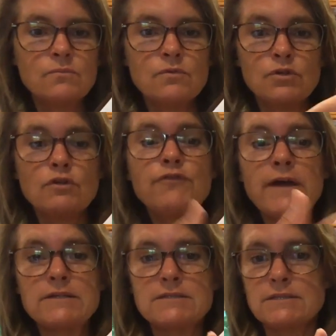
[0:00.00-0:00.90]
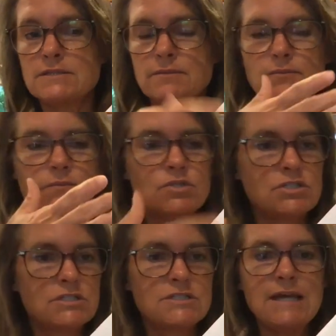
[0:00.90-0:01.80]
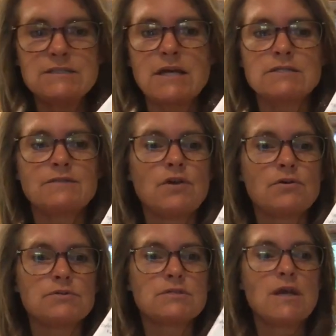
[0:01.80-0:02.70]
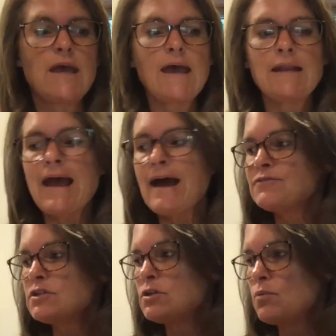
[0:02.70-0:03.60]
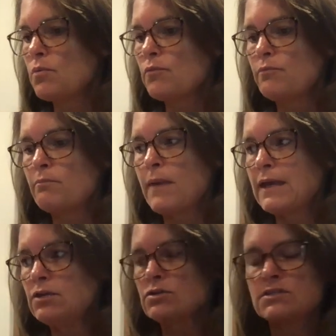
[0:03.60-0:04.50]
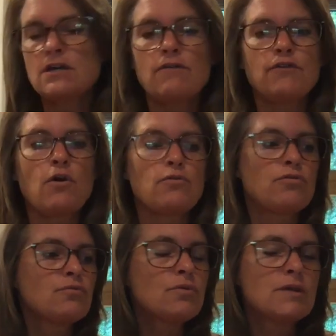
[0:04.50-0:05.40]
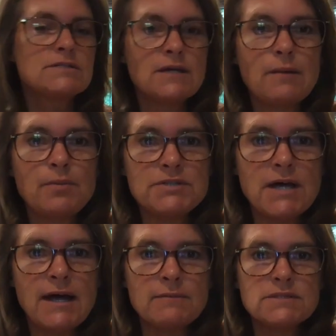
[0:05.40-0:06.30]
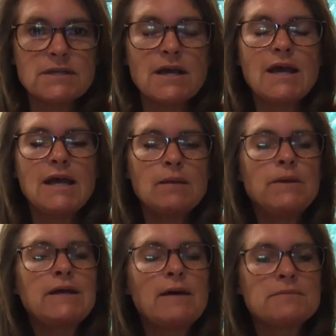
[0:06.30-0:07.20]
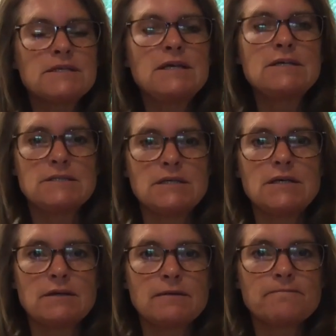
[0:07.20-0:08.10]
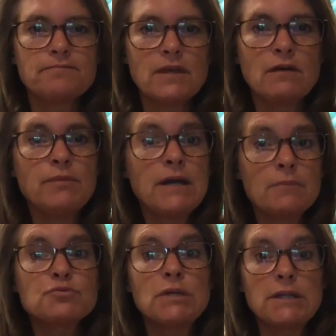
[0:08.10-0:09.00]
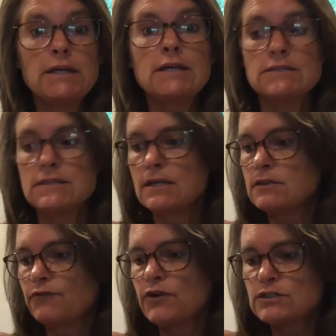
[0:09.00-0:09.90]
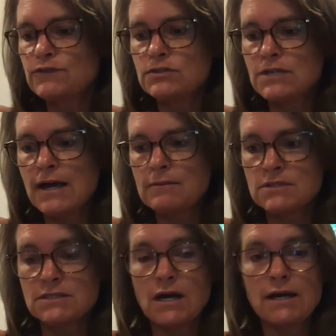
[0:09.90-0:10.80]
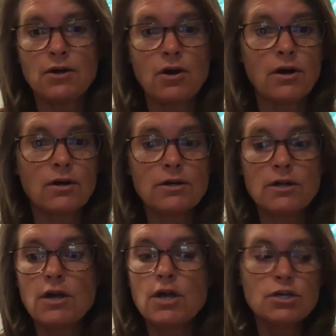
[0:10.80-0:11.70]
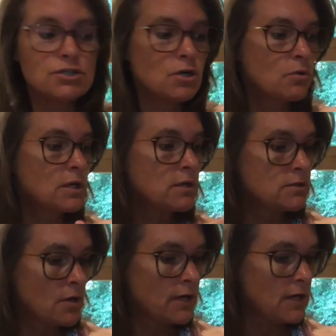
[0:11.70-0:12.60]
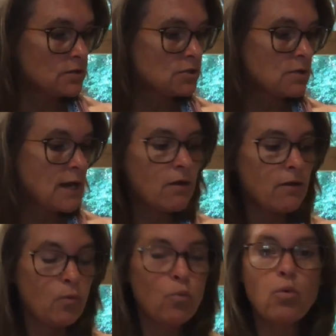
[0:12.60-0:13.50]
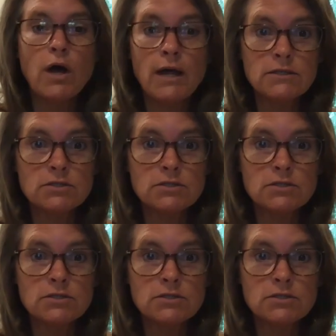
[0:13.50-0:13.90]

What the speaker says: You'll find a system just to take tons of notes. And after you make yourself go through this a couple times, it becomes easy. It becomes really easy. The first few times it's kind of hard. So, okay, so now, like, what